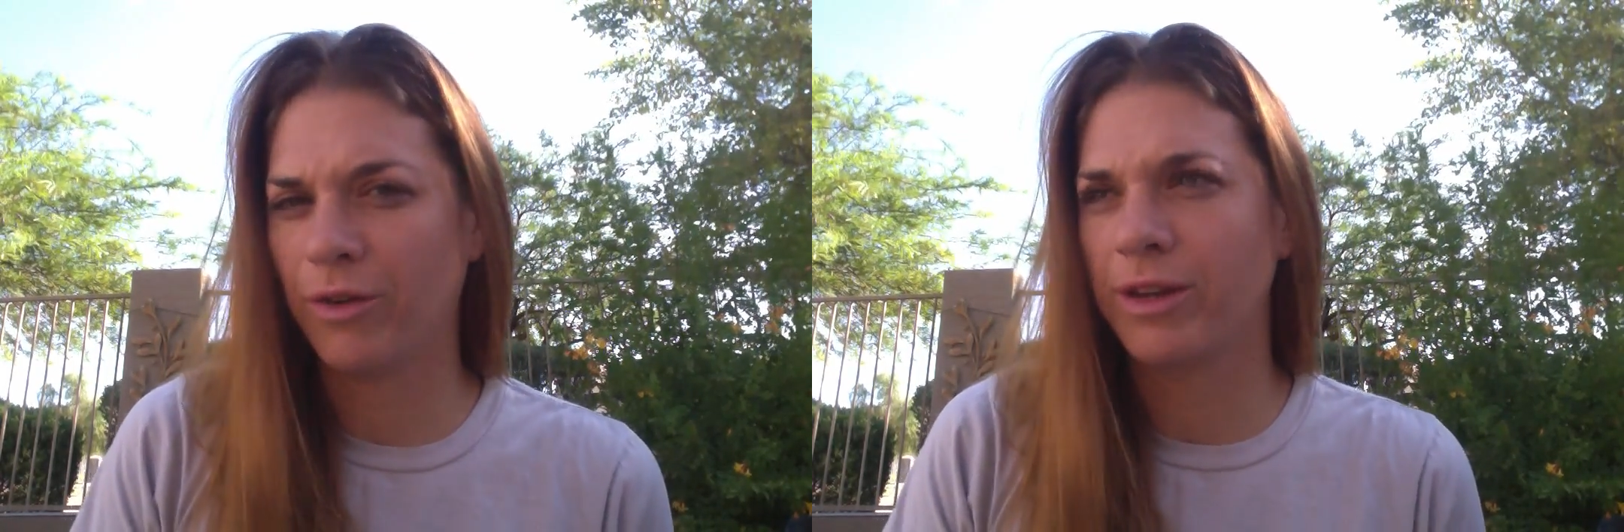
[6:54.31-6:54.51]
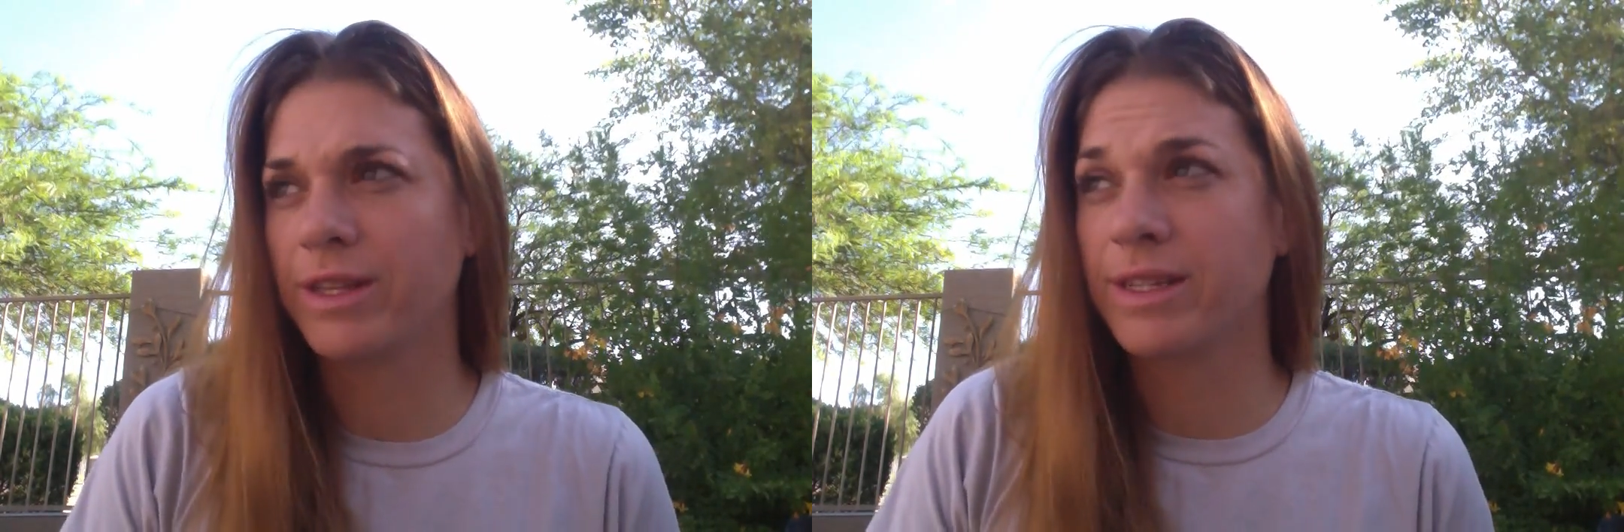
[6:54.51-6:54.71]

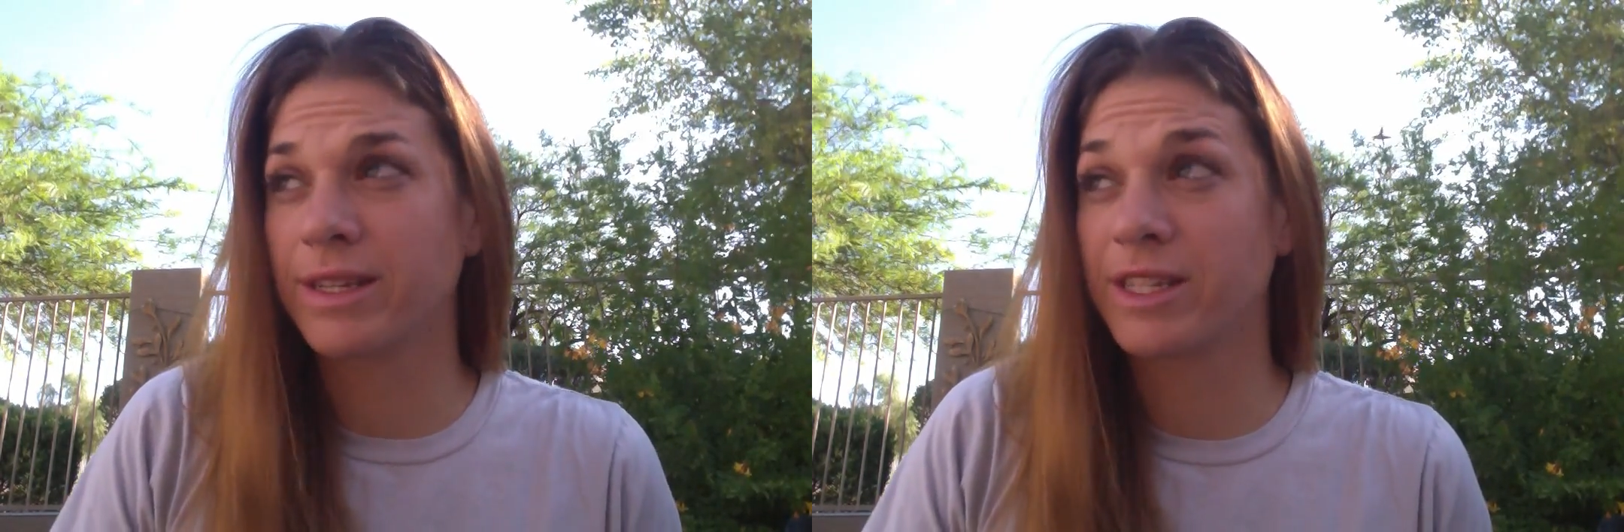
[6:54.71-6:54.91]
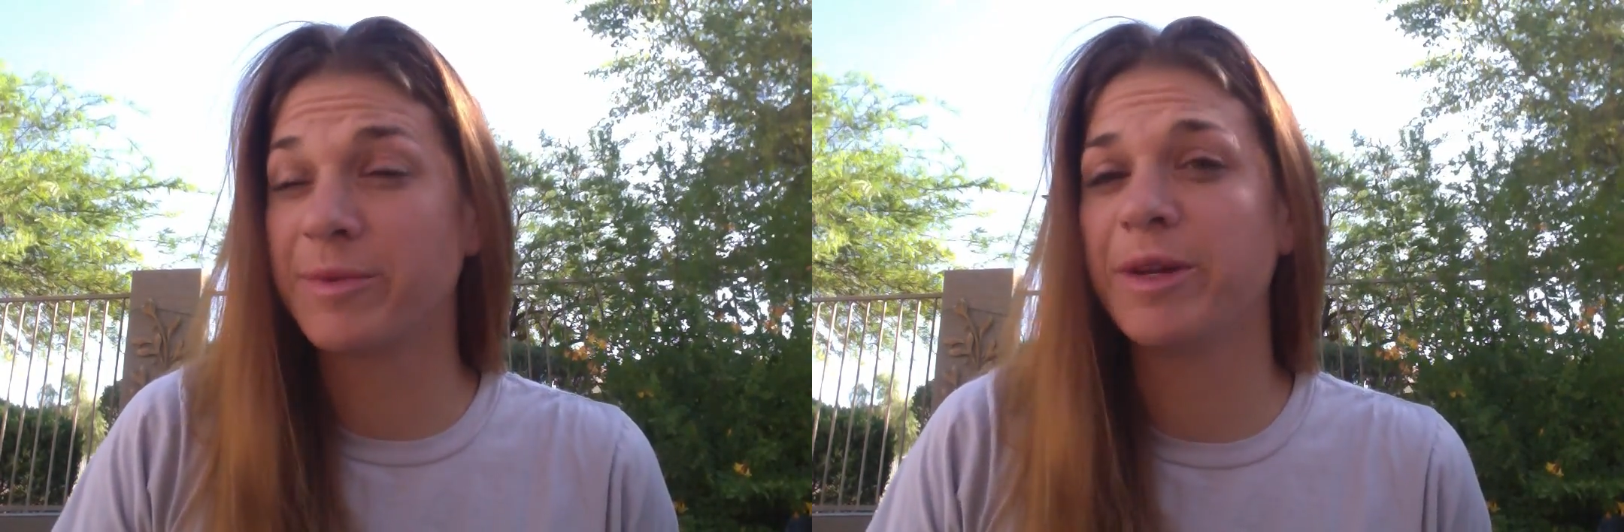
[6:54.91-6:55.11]
or this
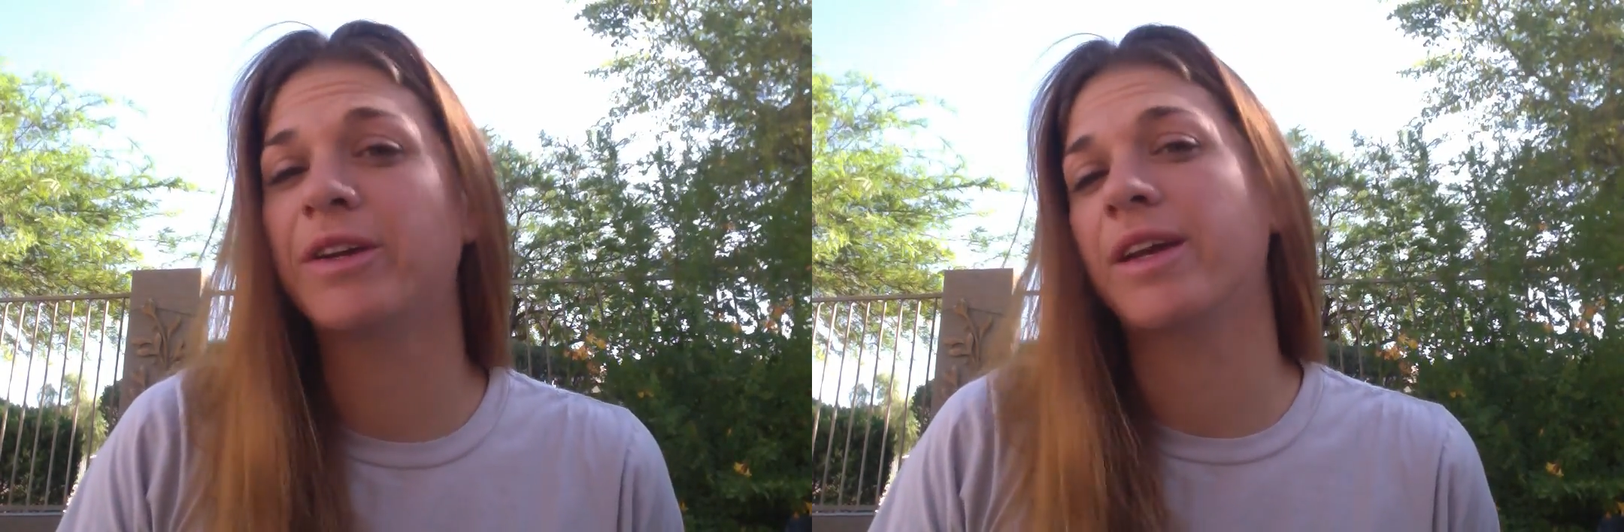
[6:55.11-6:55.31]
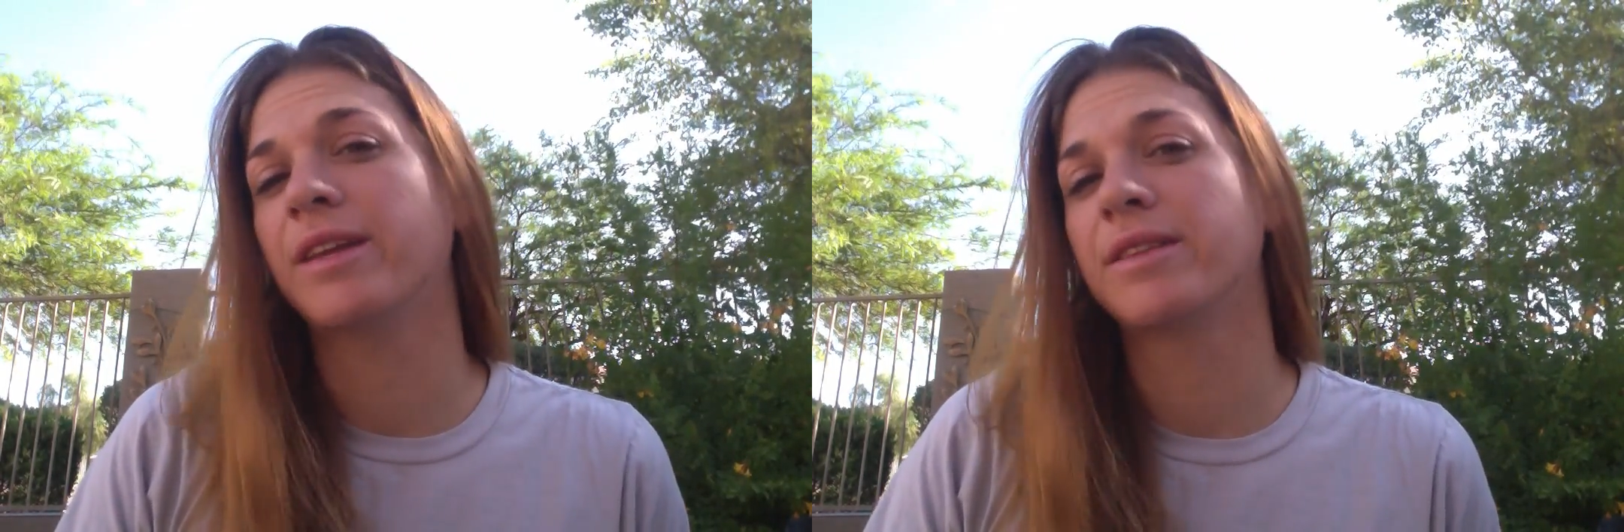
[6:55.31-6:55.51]

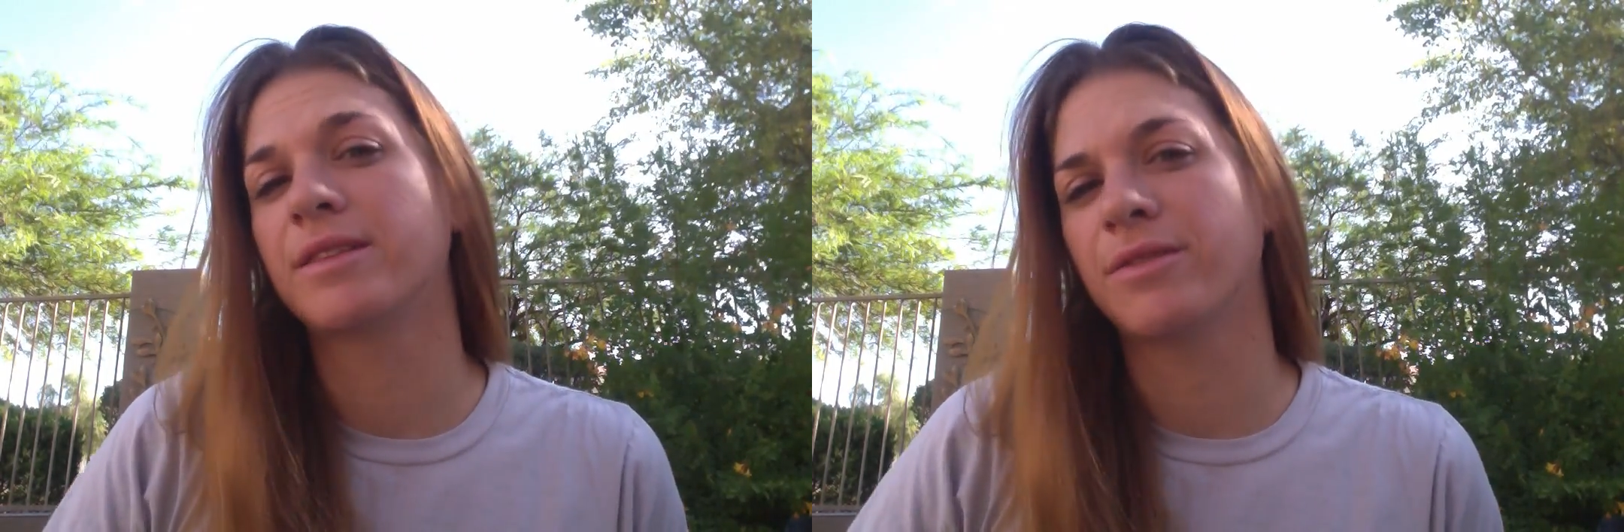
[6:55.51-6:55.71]
experience